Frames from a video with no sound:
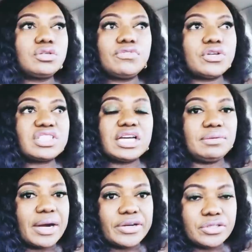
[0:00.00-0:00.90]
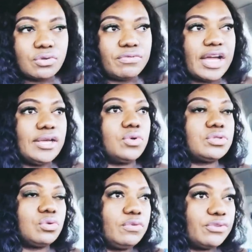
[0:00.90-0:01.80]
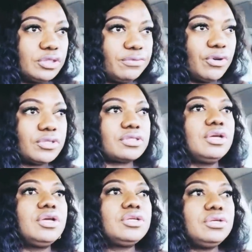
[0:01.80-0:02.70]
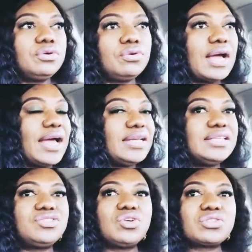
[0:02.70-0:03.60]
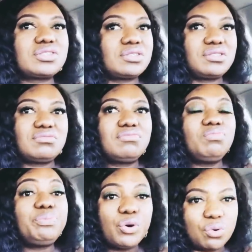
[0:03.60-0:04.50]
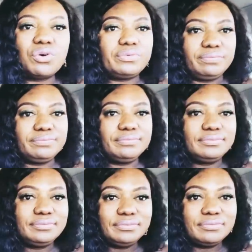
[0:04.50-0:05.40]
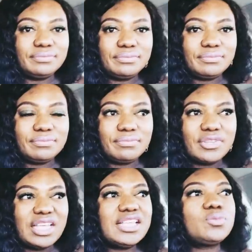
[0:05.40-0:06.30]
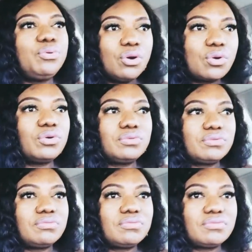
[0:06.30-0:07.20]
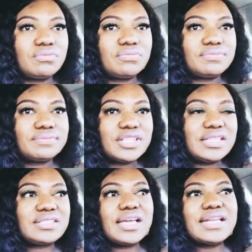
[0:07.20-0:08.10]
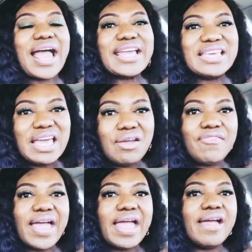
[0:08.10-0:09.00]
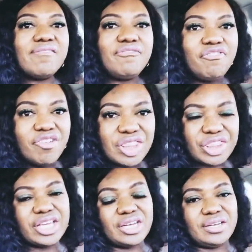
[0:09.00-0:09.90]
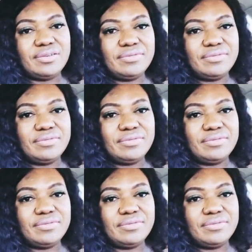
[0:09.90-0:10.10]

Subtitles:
obvious now the marriage is over. He wants to go for divorce, you know, and he's just broken. He's broken. He said, I gave everything